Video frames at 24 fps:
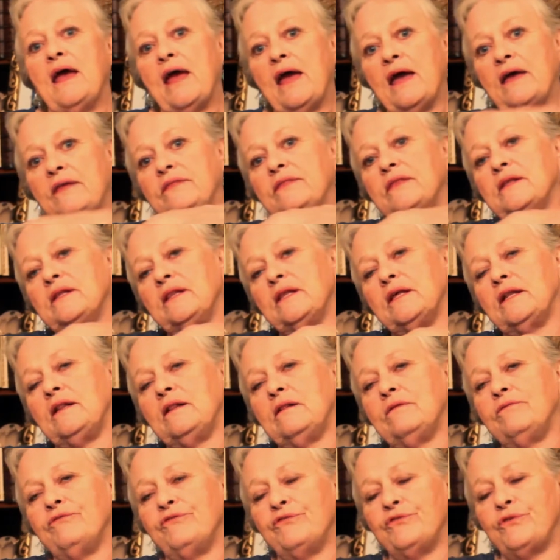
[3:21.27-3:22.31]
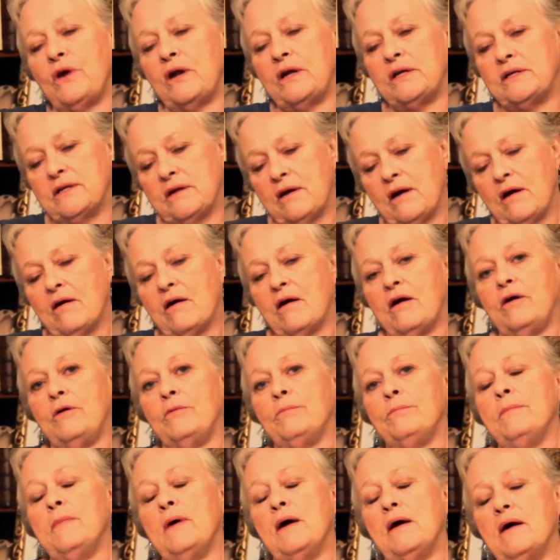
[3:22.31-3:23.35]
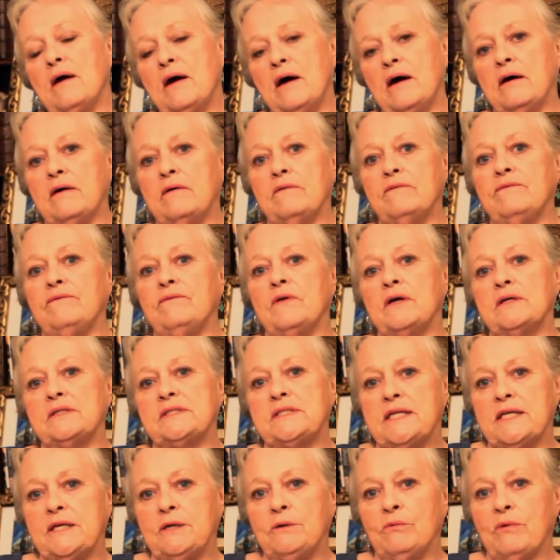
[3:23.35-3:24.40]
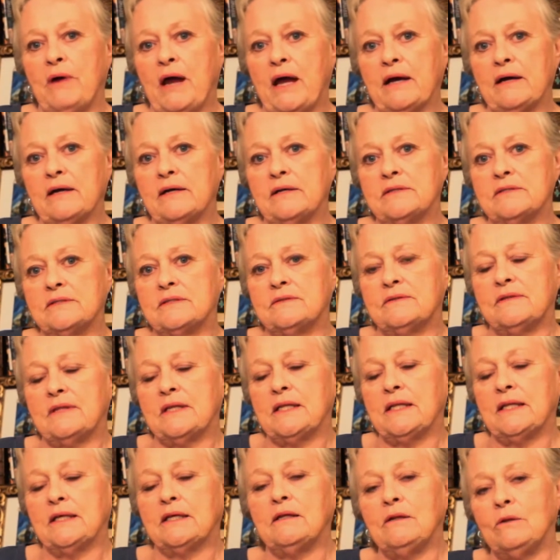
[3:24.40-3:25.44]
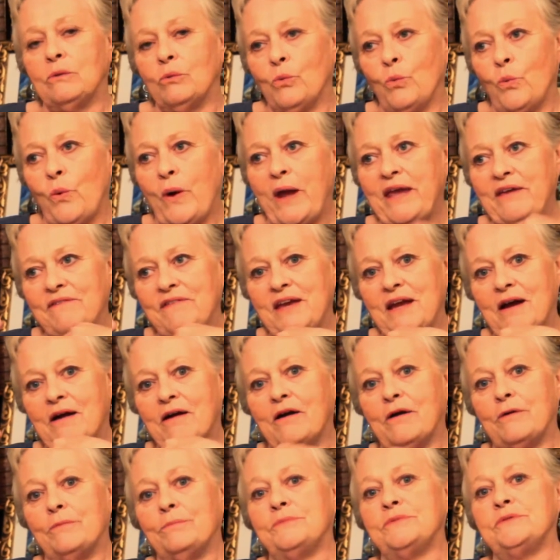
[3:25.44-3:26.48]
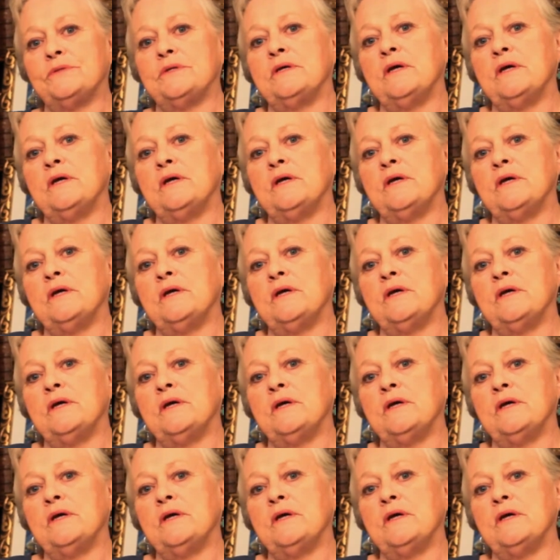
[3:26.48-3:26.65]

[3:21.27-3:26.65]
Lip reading: and the little front arm of a T-Rex, the little wavy arms.